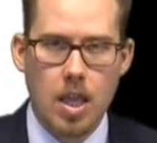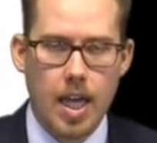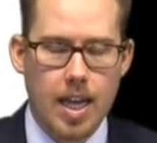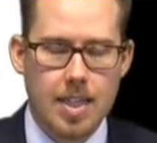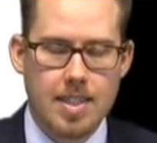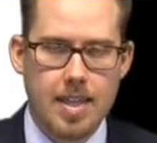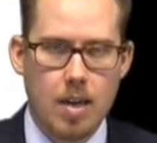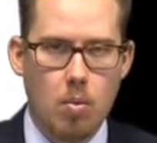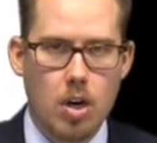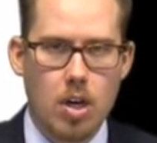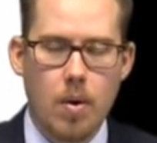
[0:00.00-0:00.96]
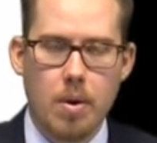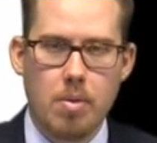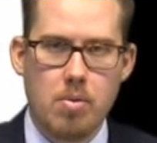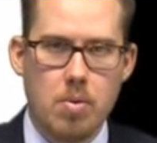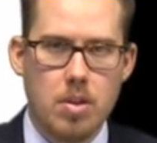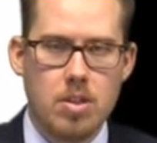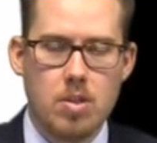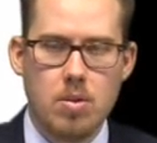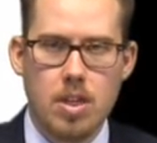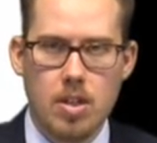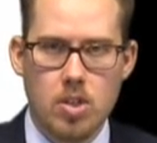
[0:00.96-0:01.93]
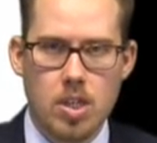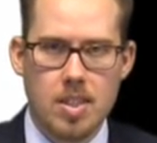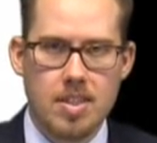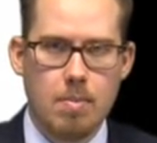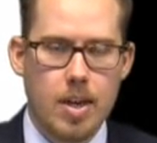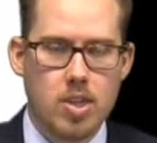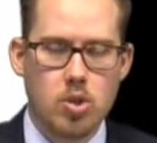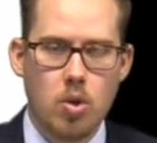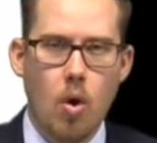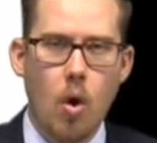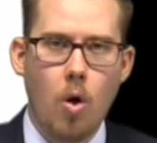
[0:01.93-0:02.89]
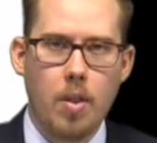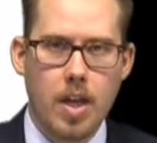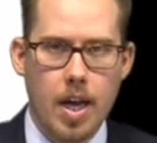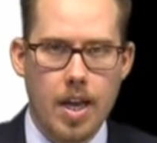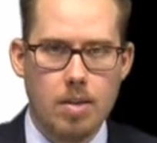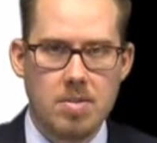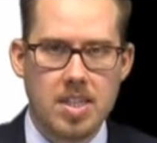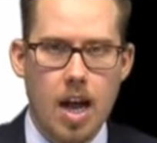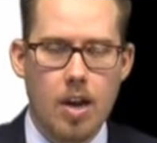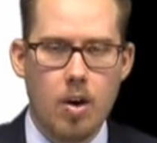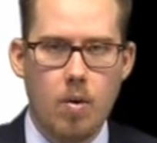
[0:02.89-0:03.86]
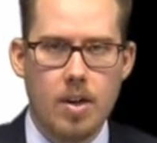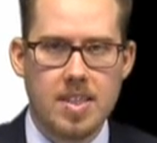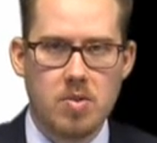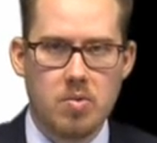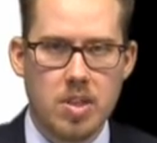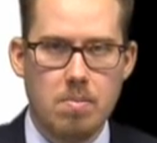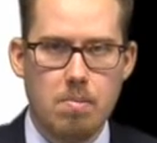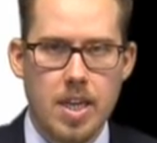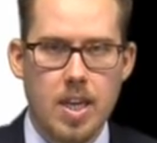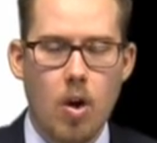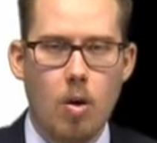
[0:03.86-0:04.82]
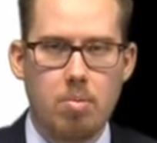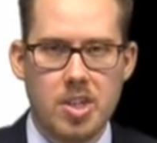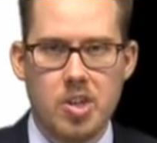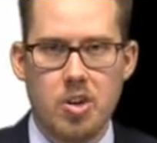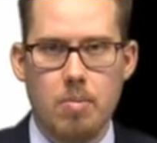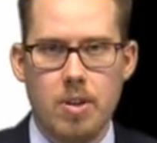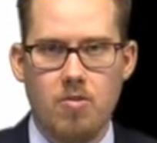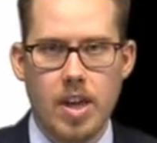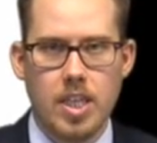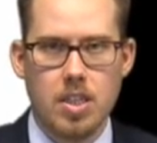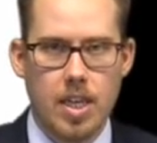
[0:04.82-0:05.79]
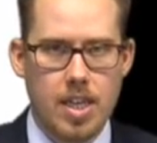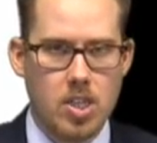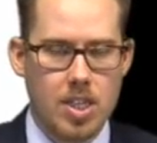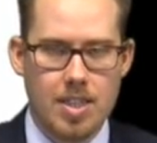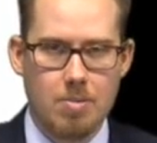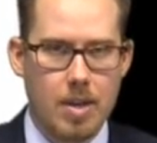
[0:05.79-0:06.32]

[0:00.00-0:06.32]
Like I said, we're going through the due diligence to make sure all the items on OS3 meet all procurement regulations,